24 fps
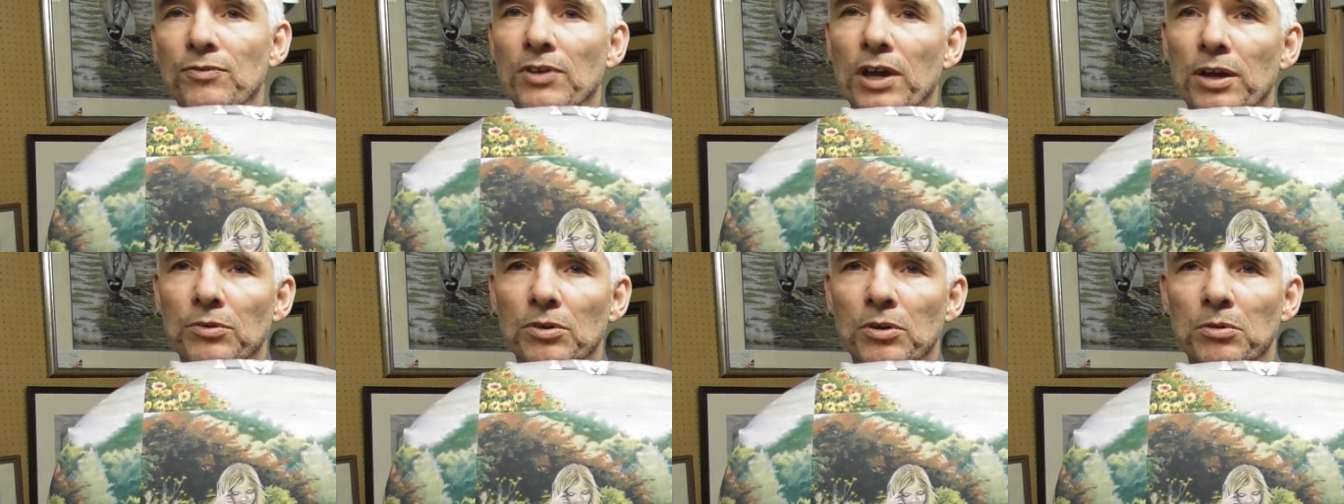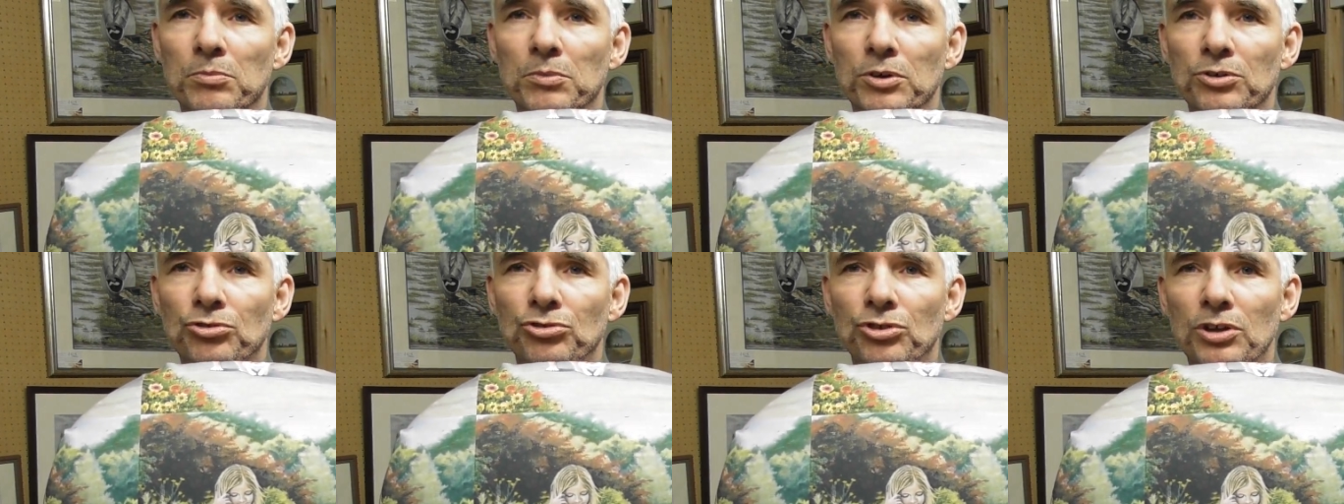now
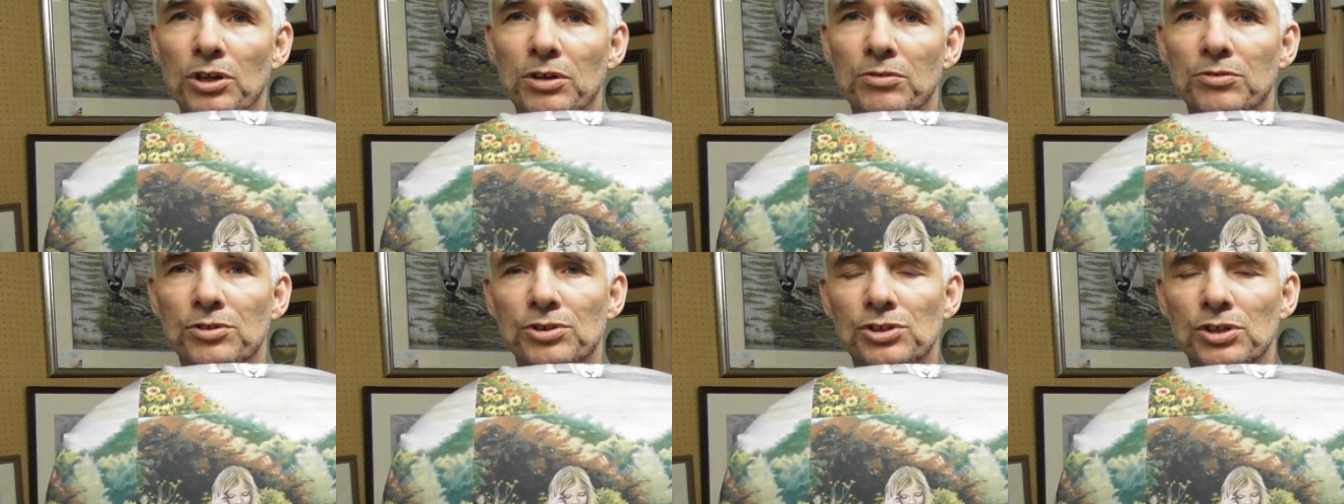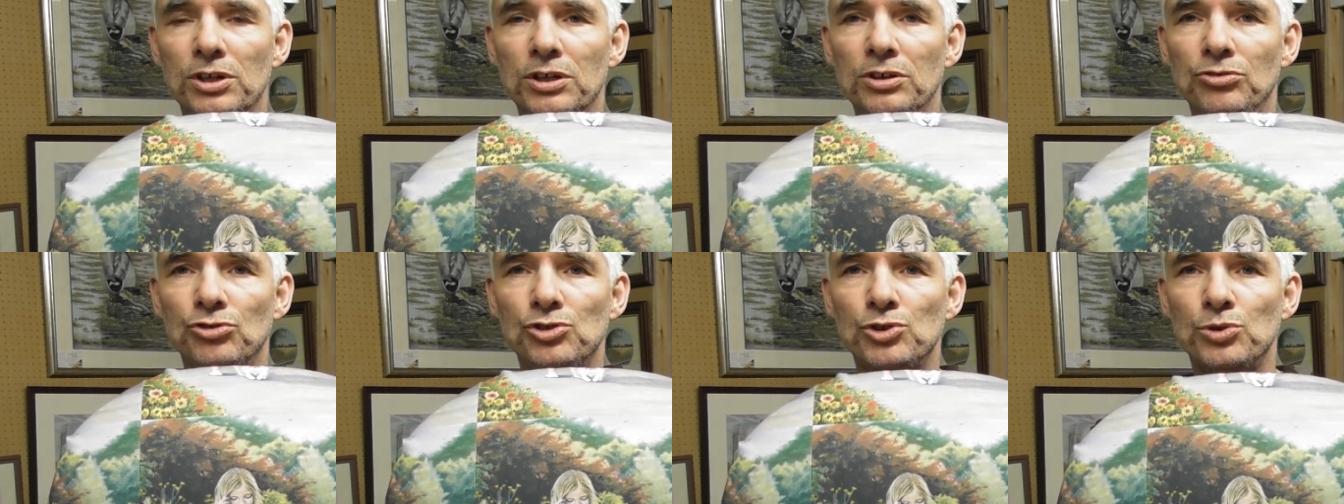got my Sarah
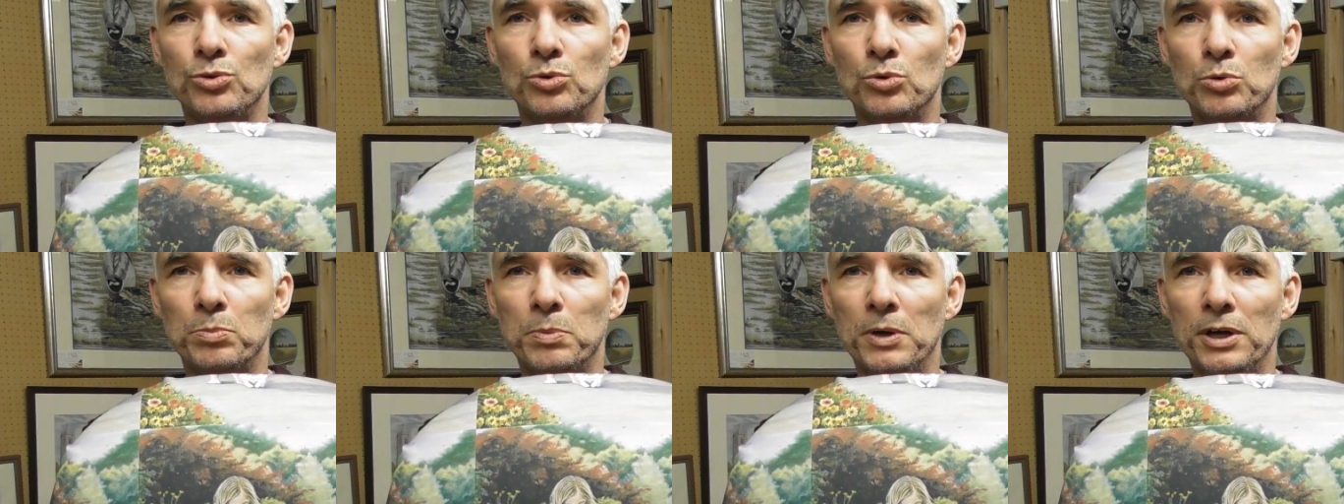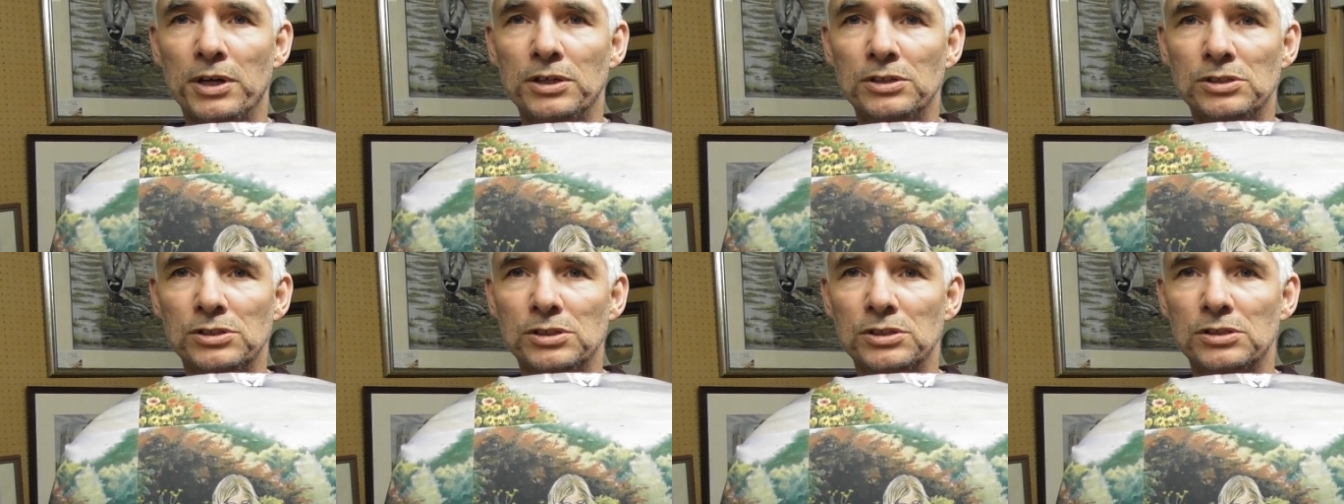Jayne's chalk
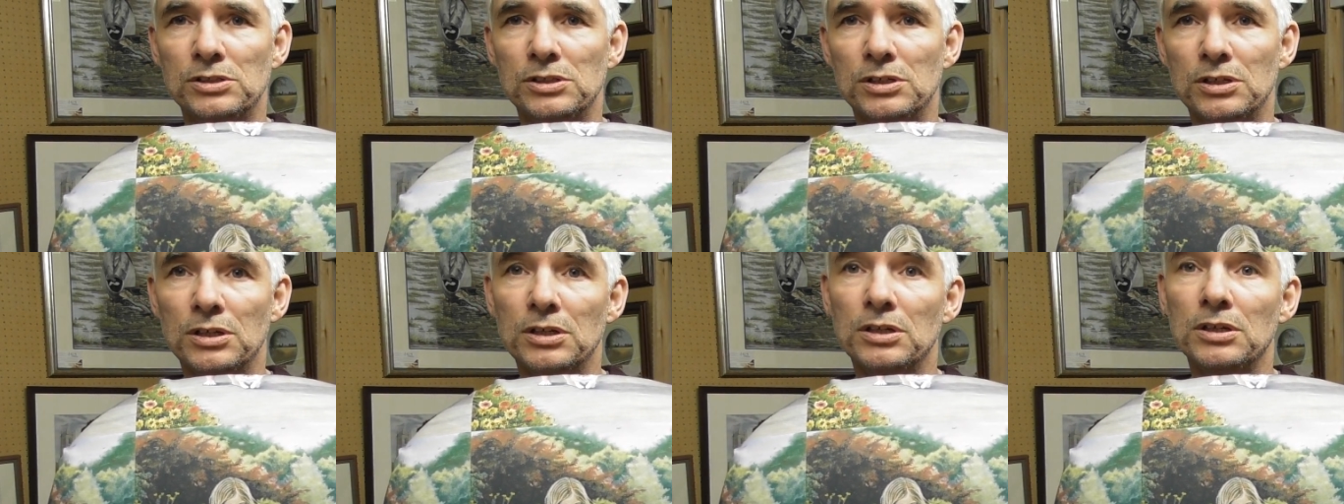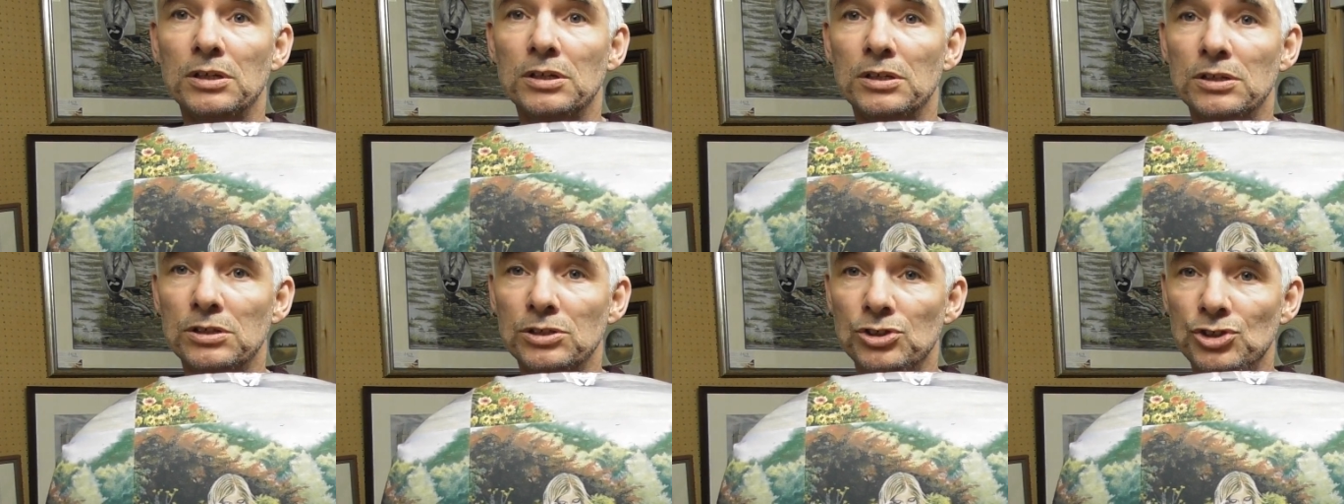painted
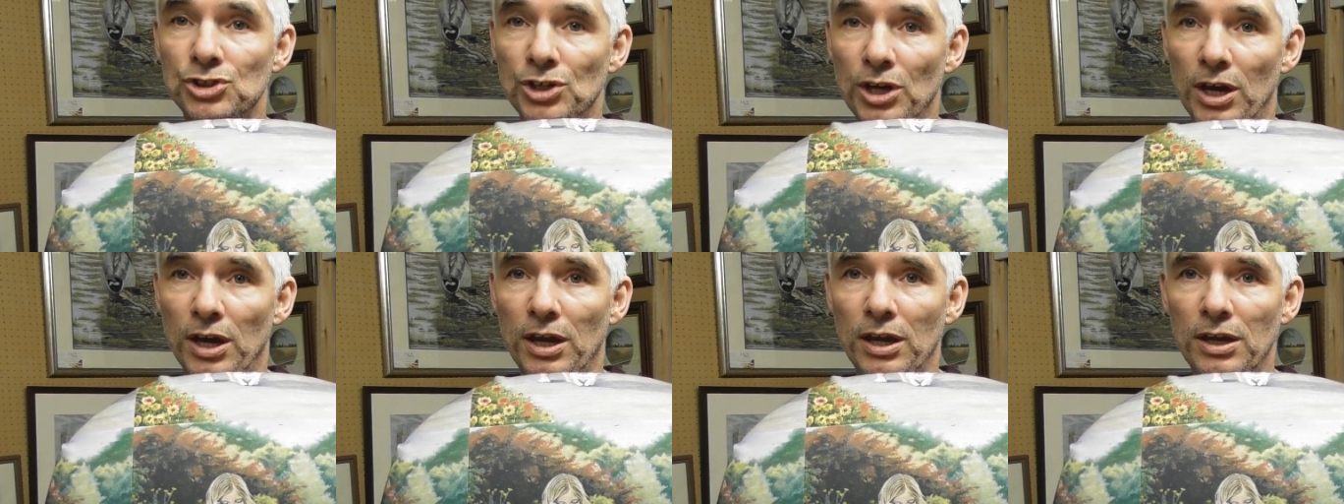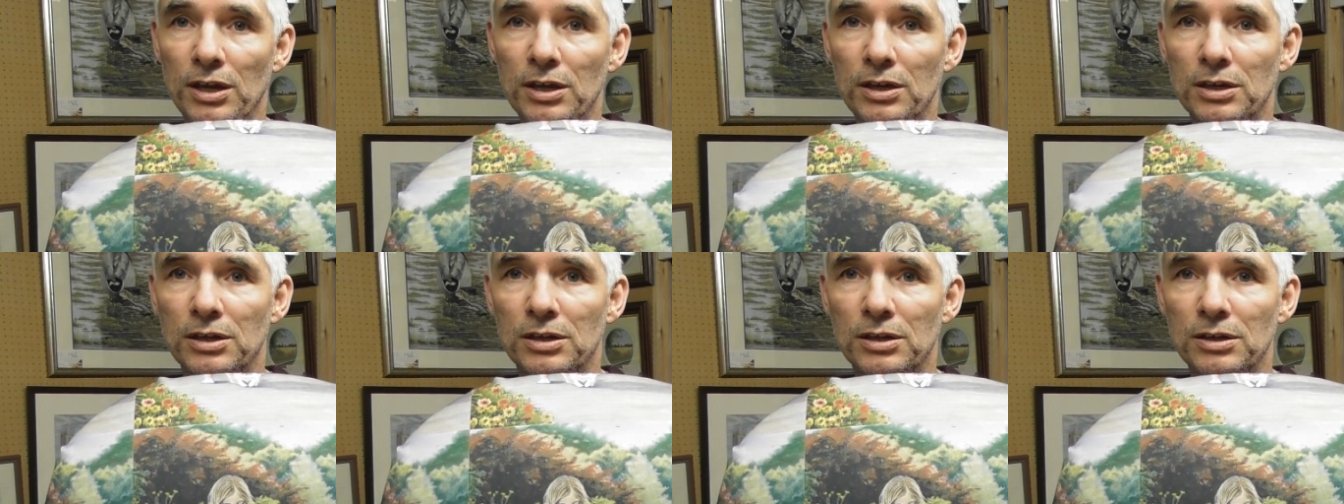
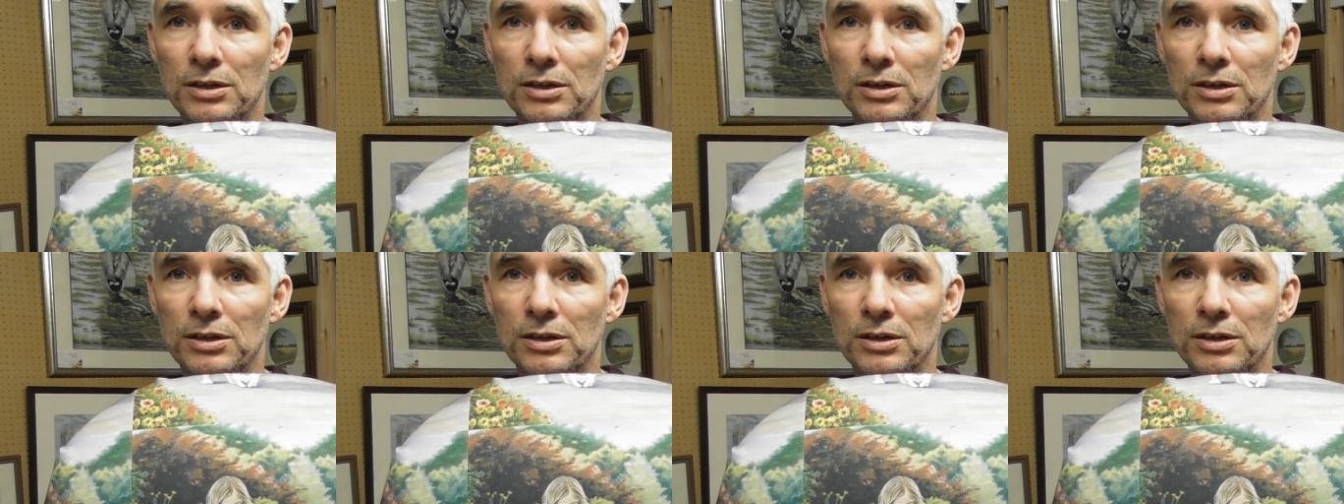chair,